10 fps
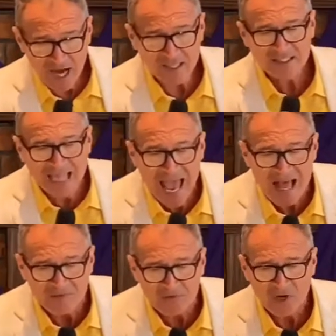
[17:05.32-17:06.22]
a
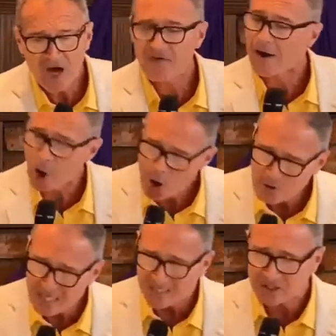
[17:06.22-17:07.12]
tenth of our
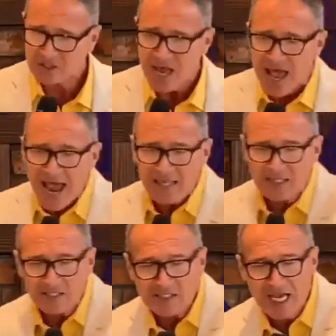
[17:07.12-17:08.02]
earnings, and
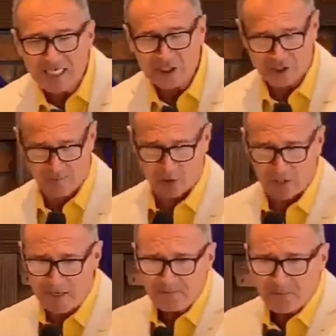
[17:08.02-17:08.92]
it's a
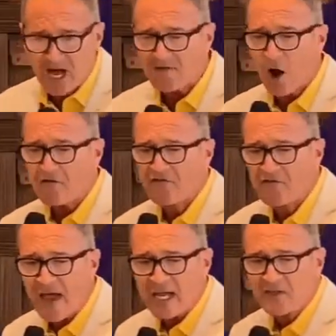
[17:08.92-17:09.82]
testimony of our
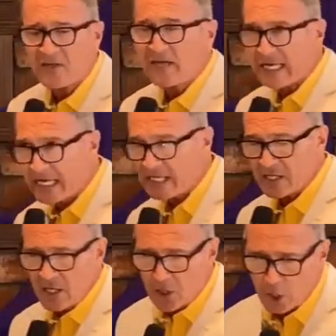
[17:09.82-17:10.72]
faith in
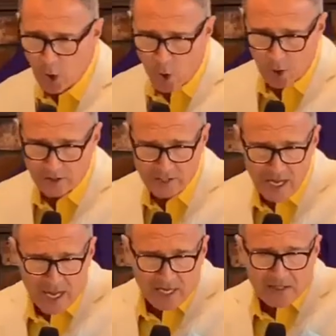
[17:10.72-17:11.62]
the Lord.
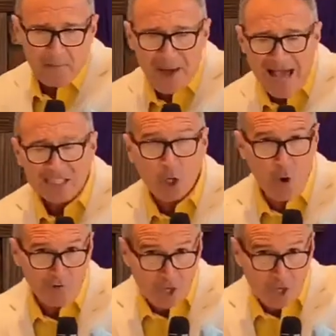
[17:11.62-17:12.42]
The Passover